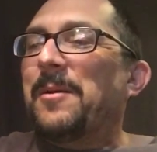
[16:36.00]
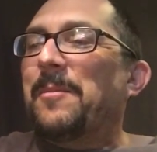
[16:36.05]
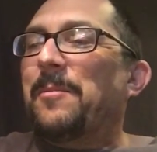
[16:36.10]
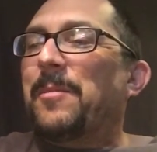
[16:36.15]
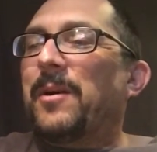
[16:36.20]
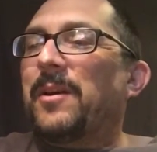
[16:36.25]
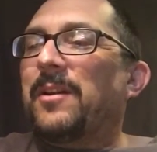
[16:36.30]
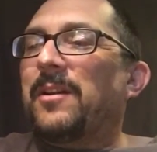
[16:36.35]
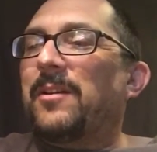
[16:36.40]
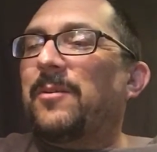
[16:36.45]

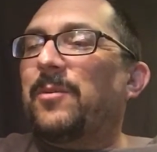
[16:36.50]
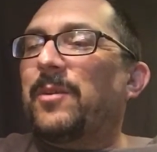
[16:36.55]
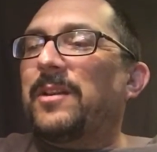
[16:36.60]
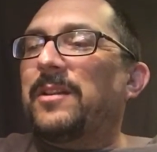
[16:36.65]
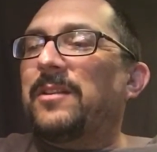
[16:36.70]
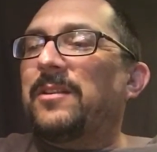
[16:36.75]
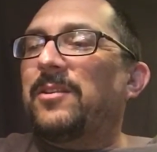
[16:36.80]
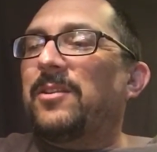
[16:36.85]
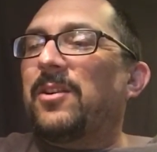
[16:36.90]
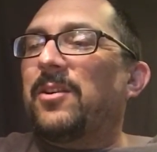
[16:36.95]
But
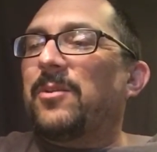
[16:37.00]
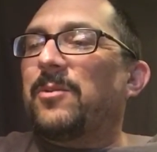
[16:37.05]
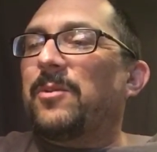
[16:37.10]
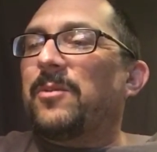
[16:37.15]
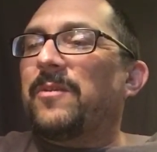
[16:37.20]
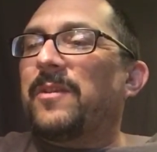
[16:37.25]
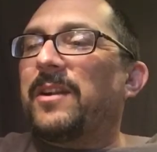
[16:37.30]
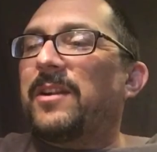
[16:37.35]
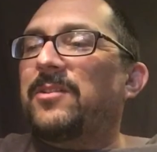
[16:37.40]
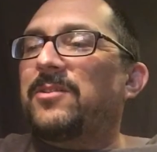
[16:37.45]
when you go to a
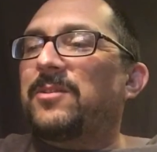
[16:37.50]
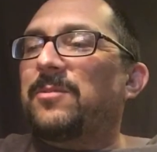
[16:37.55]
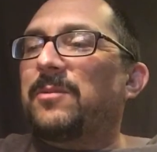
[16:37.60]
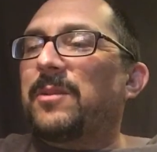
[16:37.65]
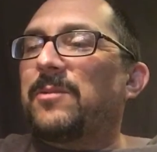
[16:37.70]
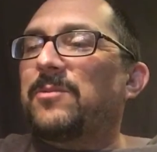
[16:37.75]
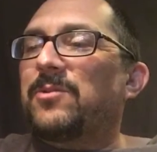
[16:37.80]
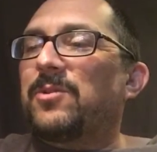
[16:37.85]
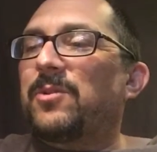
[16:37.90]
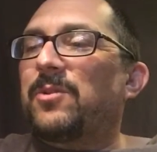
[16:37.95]
range,
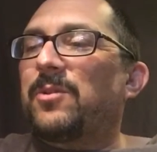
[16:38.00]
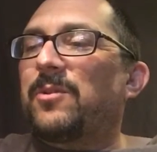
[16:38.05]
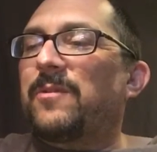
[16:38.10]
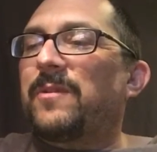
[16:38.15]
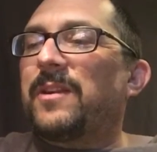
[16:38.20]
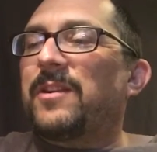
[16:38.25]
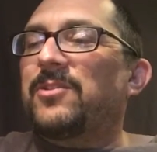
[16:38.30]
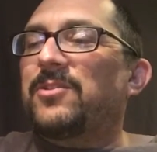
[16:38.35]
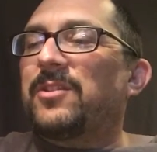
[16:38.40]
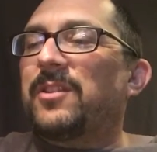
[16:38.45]
sometimes you go to a
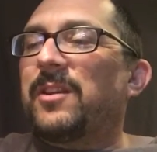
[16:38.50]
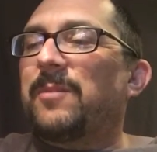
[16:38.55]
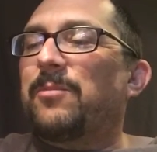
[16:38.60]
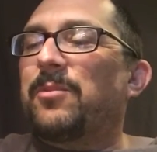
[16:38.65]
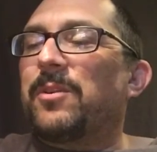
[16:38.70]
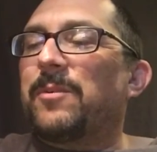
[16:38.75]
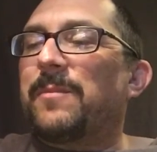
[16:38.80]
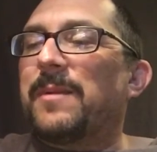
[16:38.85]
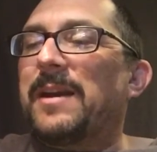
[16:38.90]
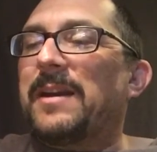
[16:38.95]
range and they
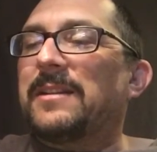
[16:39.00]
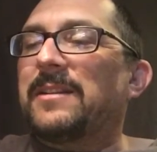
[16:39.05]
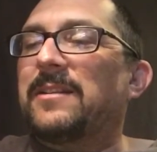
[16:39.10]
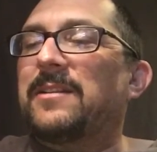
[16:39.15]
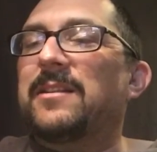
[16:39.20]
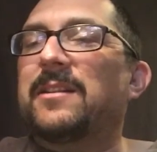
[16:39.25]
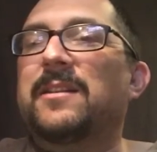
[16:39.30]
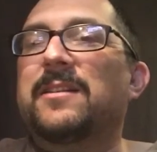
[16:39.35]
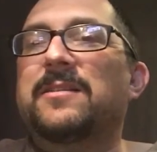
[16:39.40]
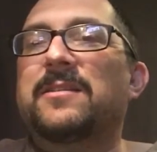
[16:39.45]
put a magnet
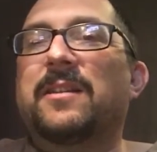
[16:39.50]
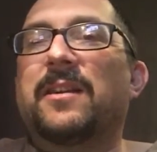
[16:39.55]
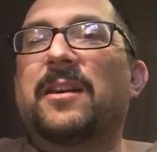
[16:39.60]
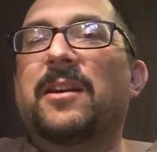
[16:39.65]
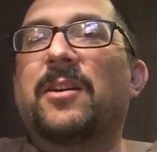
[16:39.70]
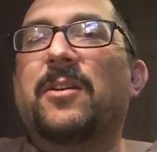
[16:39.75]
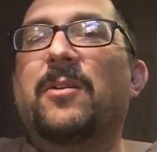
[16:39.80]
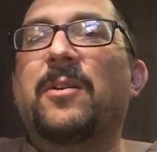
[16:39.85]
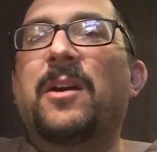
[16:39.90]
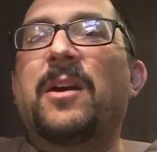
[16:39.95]
to these and they
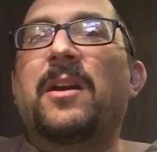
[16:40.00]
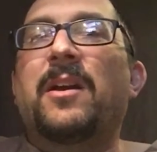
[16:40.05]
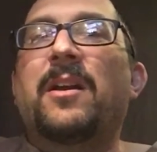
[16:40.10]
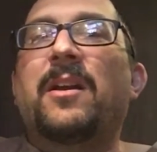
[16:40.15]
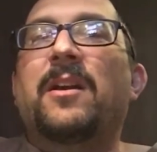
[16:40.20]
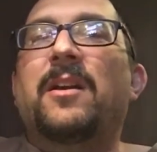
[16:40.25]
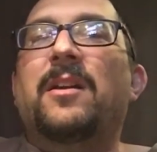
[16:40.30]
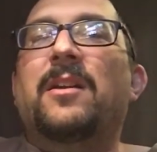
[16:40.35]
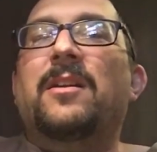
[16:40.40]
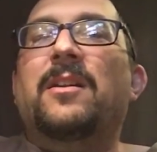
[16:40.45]
go,
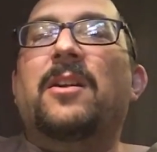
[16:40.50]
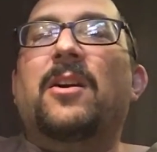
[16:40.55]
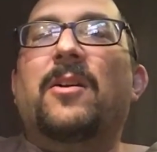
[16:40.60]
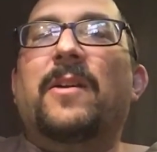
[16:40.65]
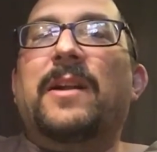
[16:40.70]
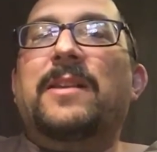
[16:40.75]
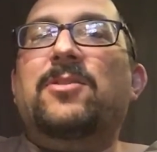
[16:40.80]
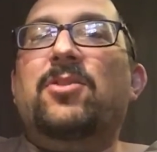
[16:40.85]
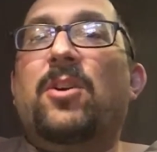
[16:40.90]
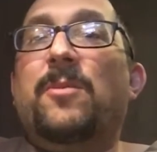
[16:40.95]
no,
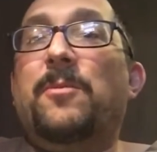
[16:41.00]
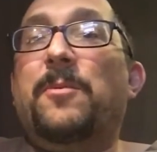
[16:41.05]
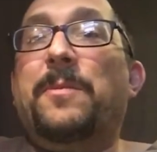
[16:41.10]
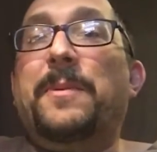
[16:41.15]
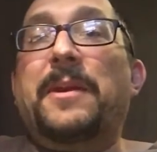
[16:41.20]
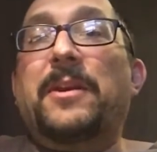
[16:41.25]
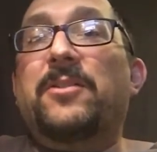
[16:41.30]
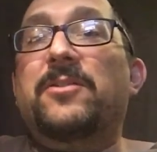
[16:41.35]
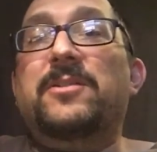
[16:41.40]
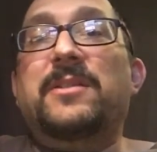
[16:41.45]
that's armor
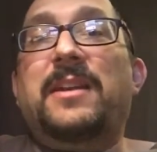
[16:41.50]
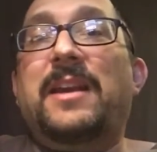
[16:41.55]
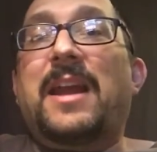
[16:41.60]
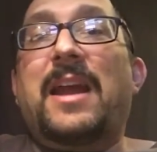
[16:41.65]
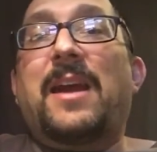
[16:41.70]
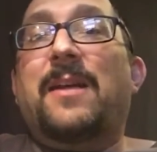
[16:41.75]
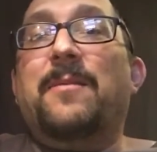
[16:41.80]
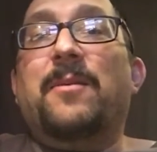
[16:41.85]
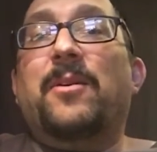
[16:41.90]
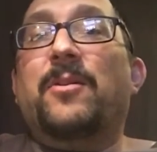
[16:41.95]
piercing
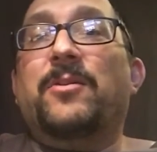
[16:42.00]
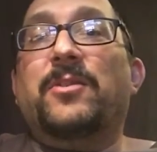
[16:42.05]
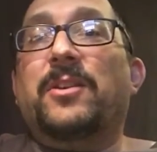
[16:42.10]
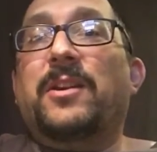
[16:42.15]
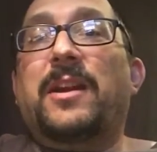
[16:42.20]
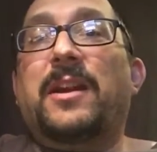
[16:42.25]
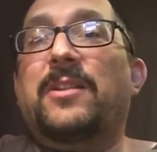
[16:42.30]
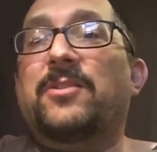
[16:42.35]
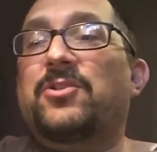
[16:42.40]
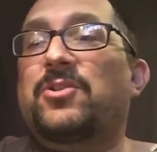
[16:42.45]
ammo. You
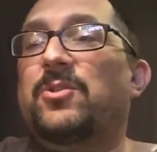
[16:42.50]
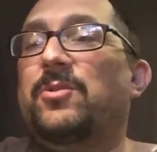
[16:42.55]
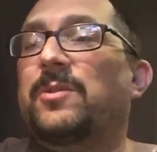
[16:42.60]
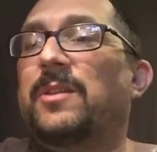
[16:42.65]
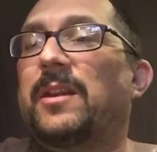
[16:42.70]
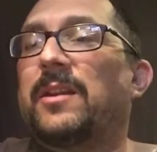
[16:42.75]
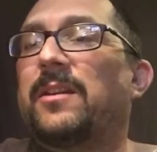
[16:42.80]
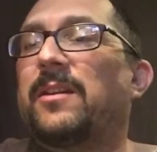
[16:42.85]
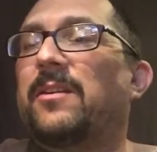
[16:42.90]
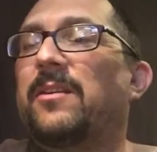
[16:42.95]
can't shoot
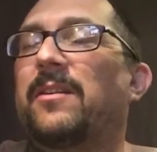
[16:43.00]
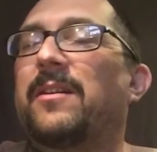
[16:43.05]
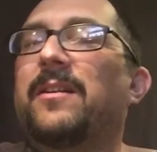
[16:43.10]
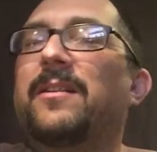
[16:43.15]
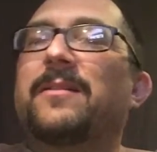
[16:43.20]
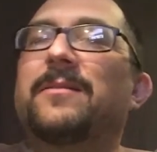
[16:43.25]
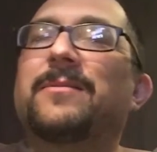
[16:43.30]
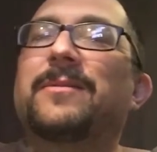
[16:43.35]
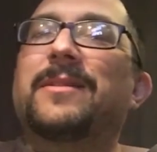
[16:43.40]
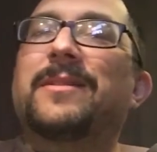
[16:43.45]
that here. And
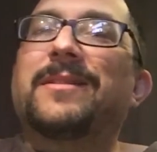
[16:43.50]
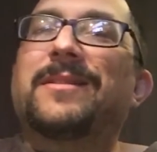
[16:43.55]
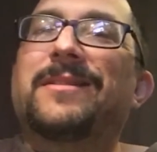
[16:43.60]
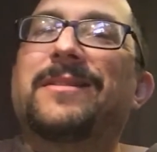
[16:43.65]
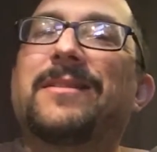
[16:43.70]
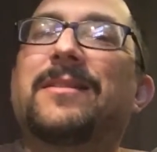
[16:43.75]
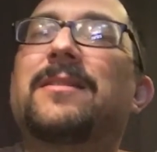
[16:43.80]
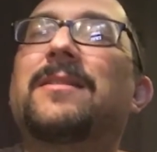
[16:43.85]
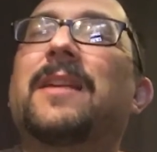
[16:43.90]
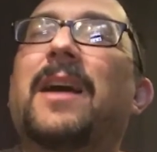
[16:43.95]
I'm like,
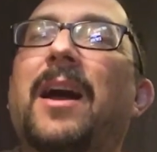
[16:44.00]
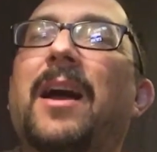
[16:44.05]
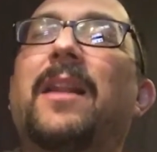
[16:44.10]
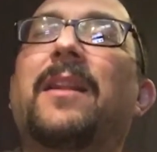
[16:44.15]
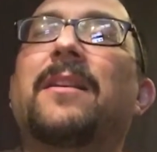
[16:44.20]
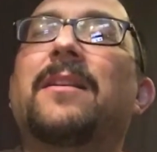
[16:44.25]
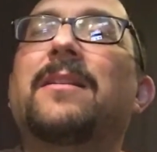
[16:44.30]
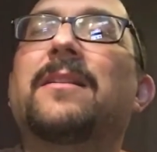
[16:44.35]
it's not